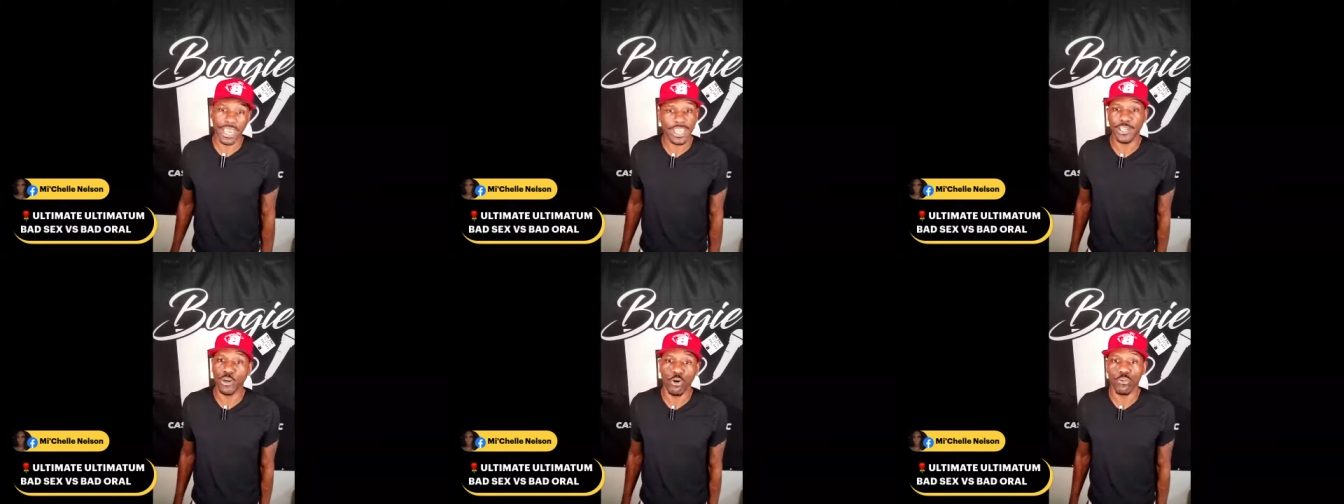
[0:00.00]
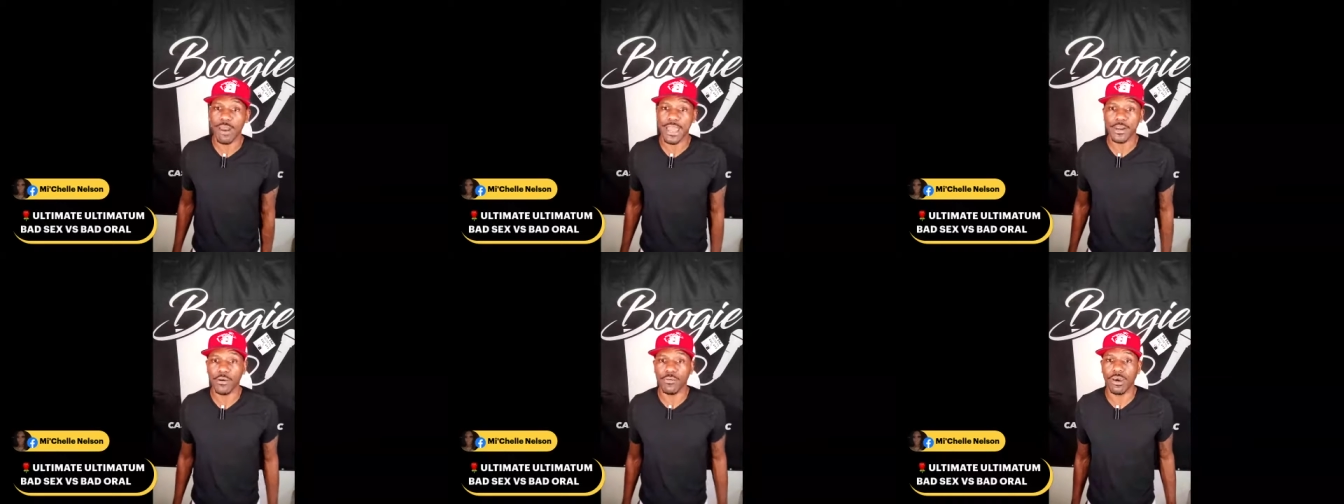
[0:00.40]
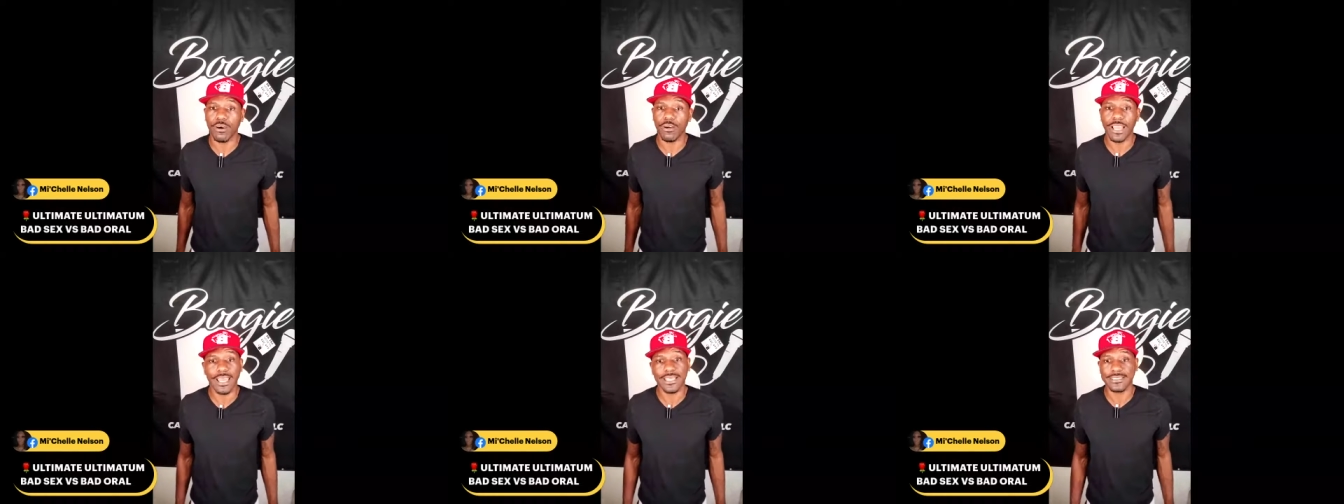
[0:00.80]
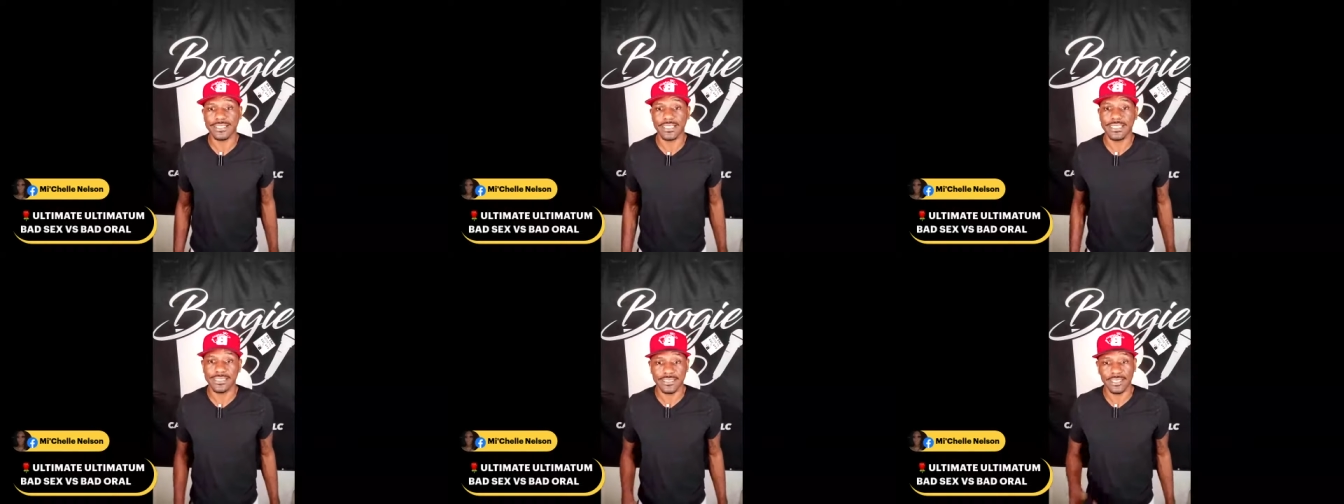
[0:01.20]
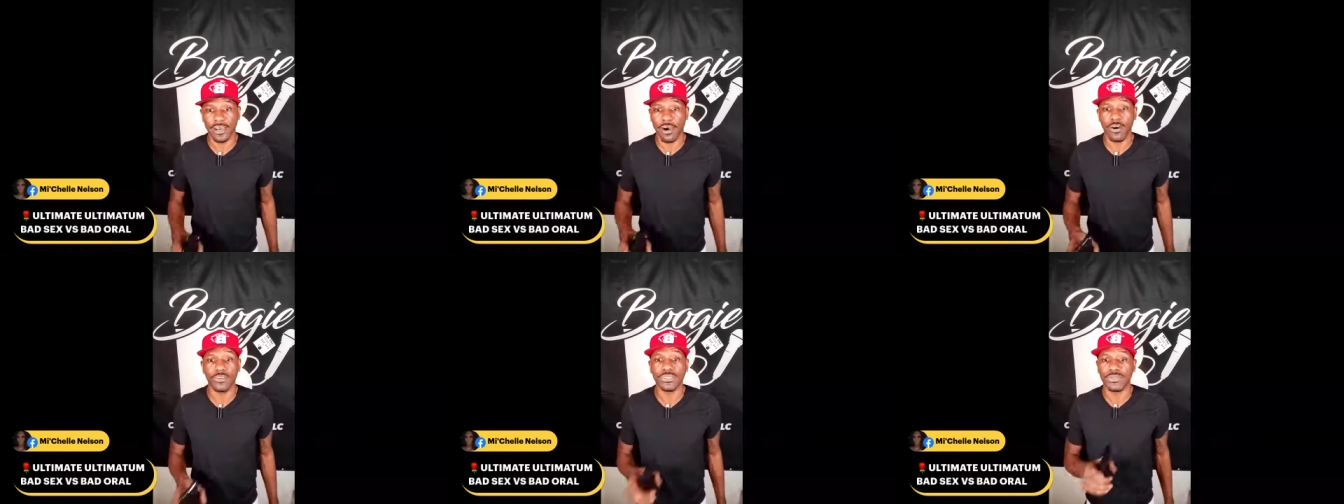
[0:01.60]
Ain't no right or wrong answer. It's the
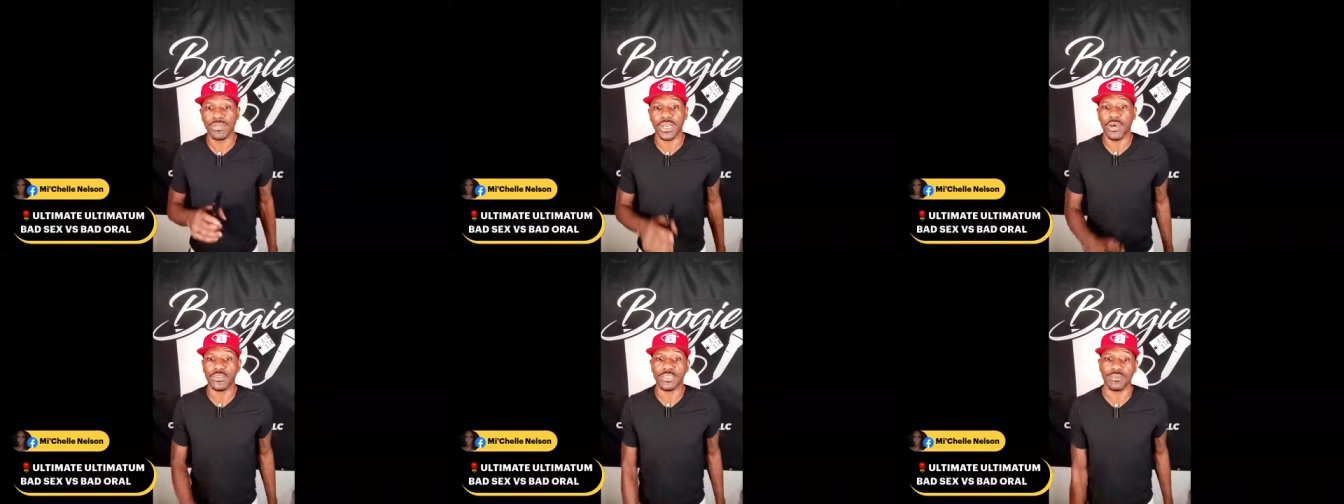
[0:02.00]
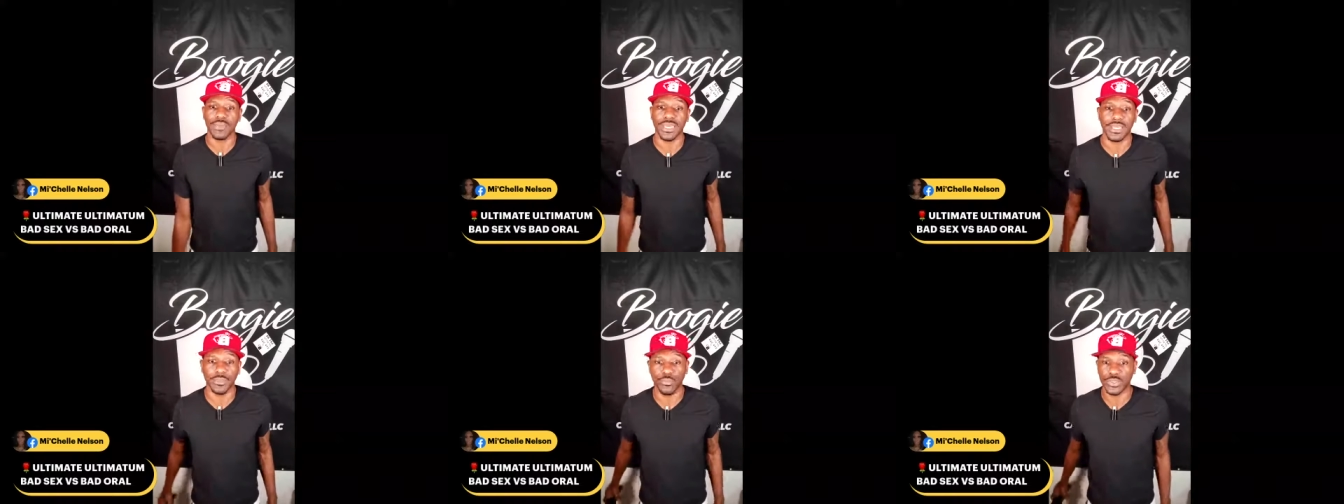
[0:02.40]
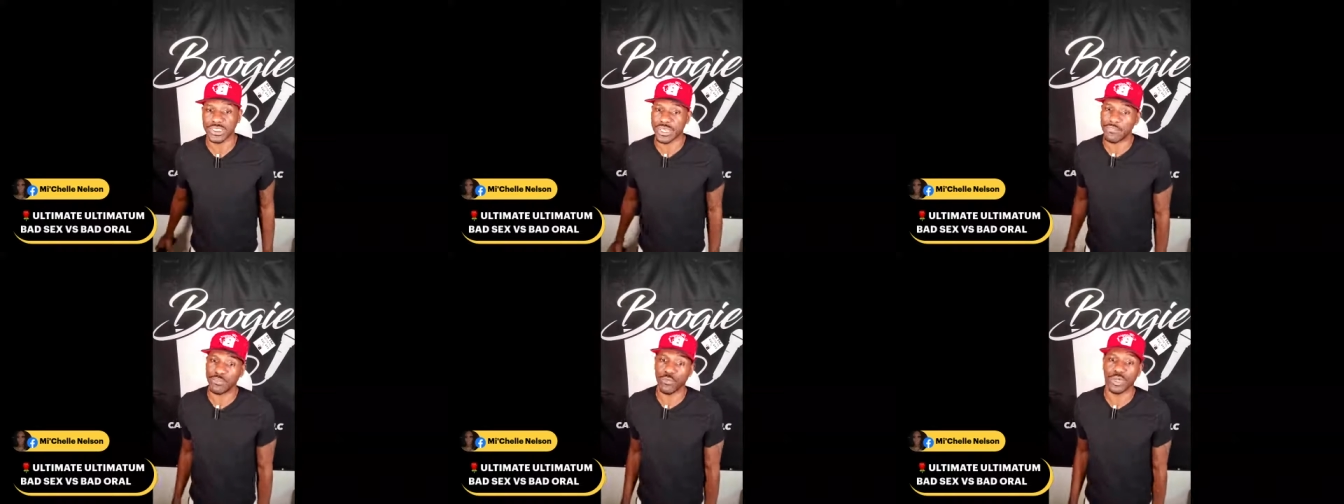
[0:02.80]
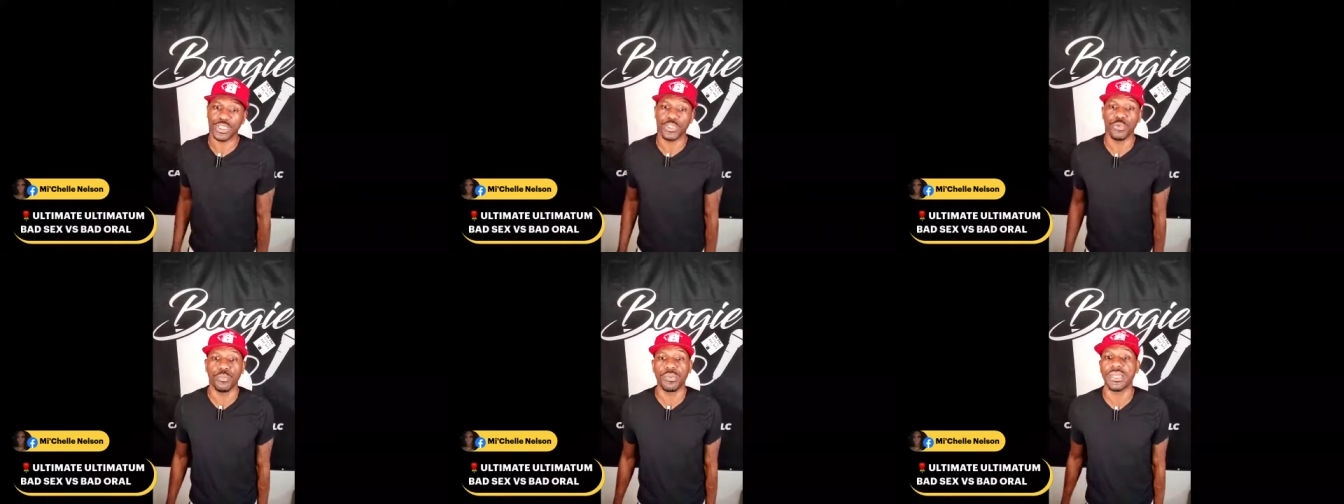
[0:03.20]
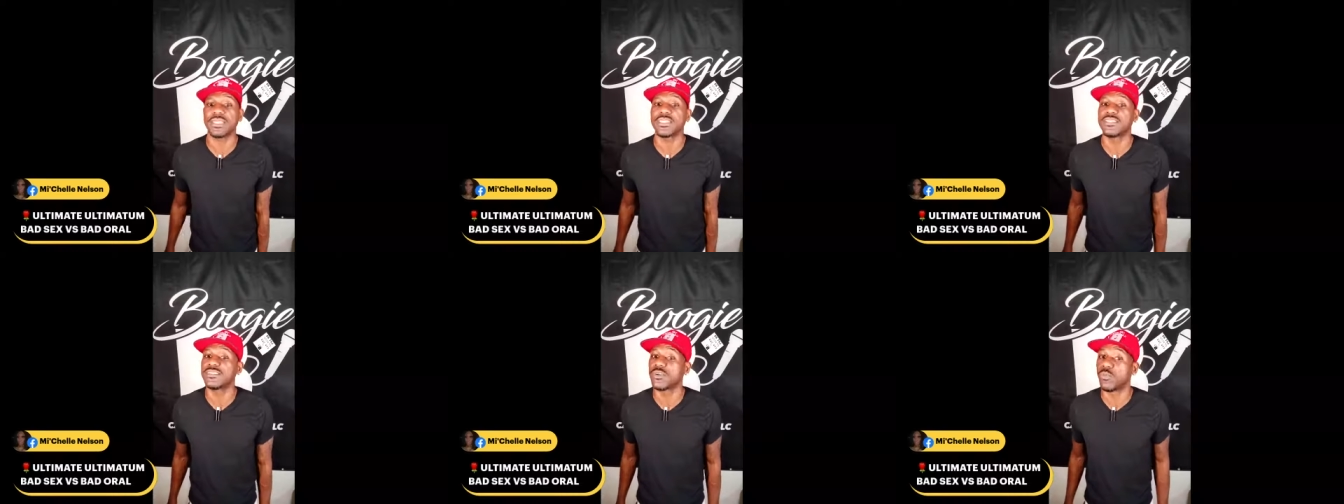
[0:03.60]
ultimate ultimatum. Whichever one you
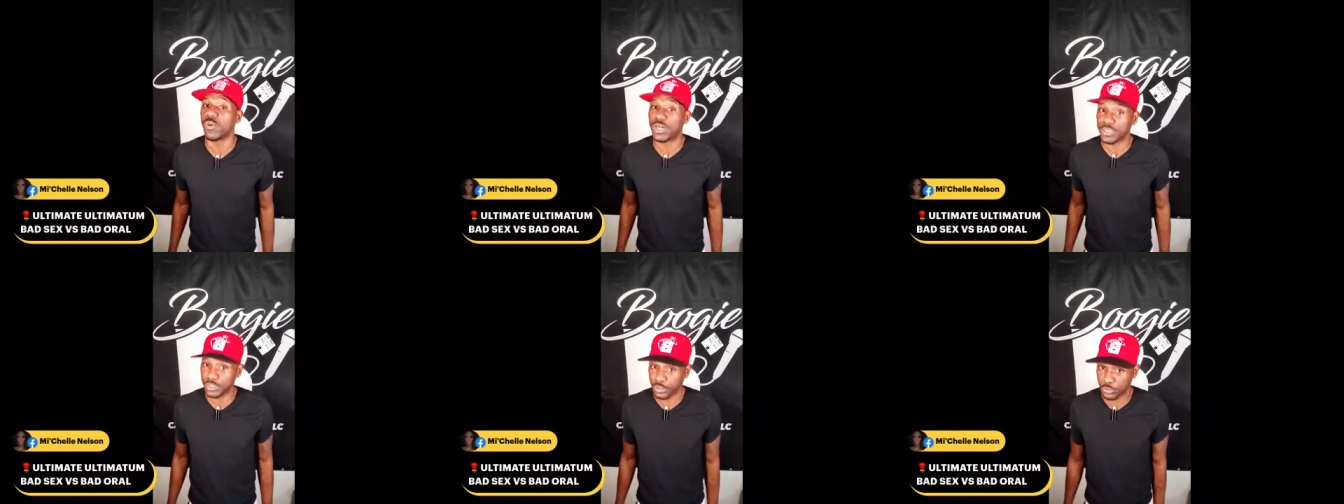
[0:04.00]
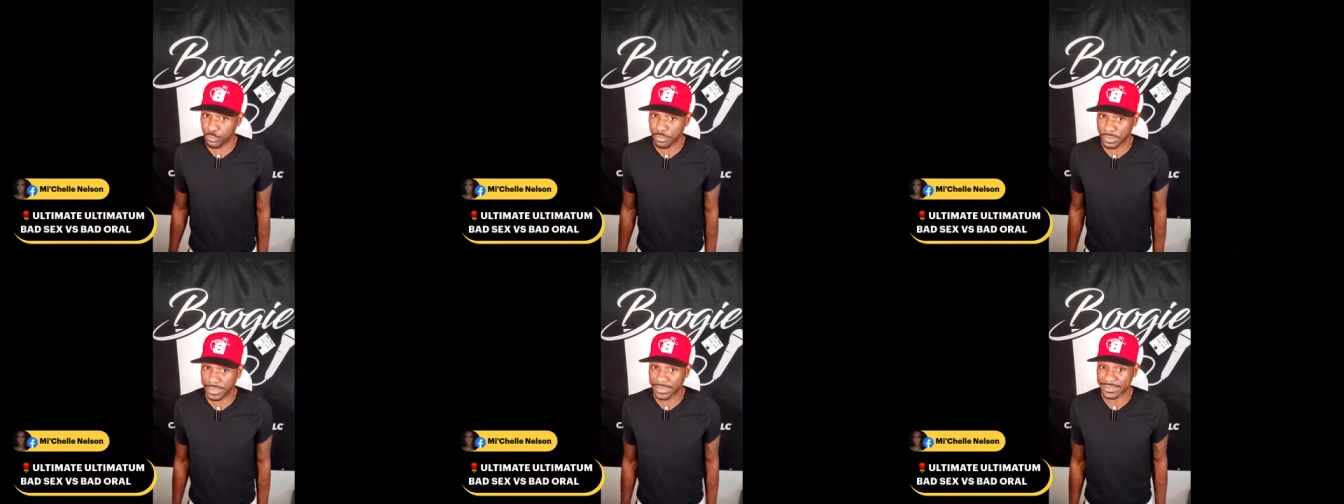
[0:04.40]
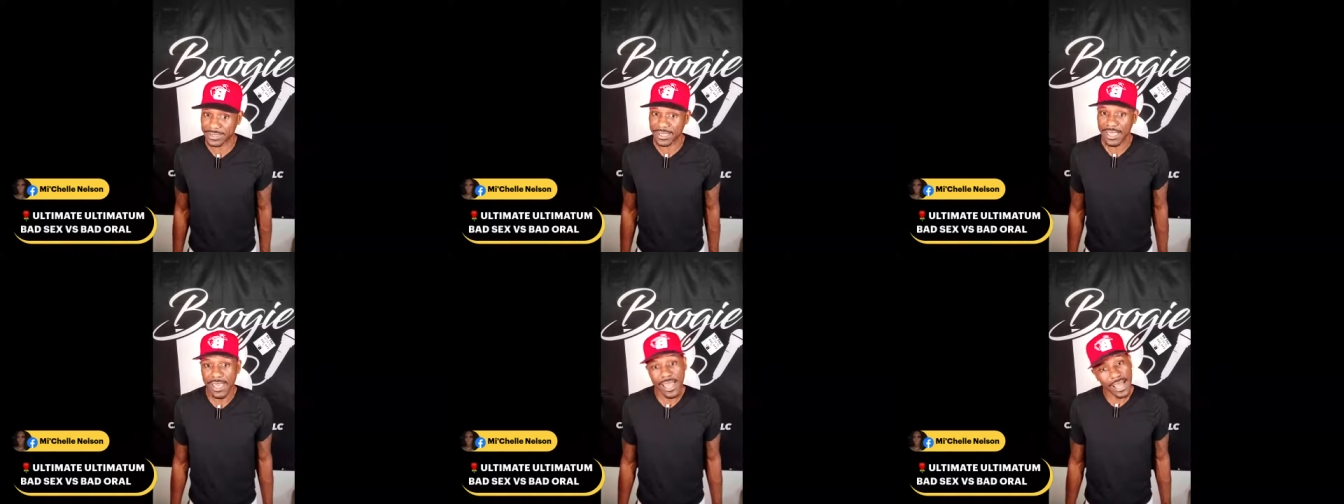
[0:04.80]
picked is the one you picked.